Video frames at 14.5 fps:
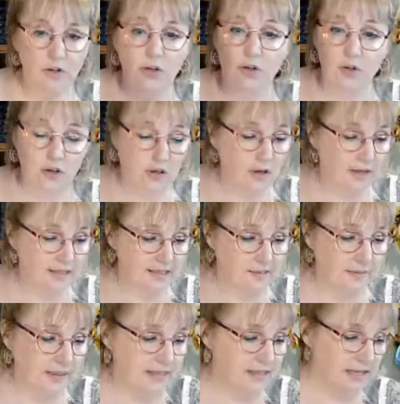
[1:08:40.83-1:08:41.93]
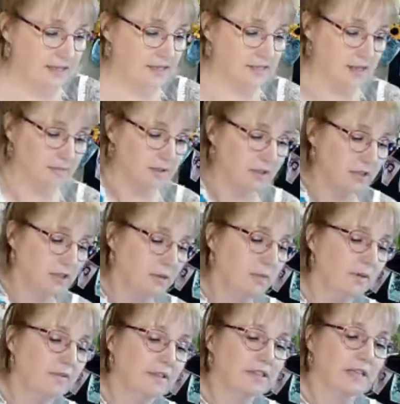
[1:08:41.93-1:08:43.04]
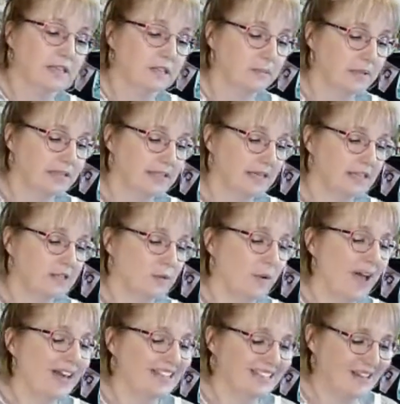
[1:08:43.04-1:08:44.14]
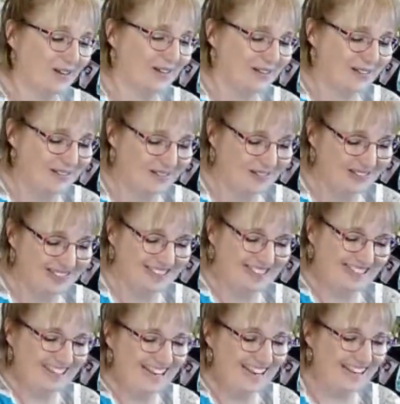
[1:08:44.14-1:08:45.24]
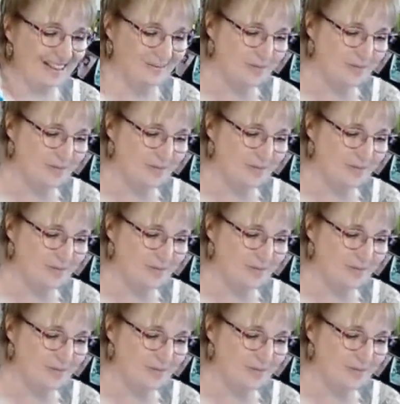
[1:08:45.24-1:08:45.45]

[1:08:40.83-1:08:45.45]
You can light some incense. I'm just going to move the sesame seeds away so the dog doesn't eat them.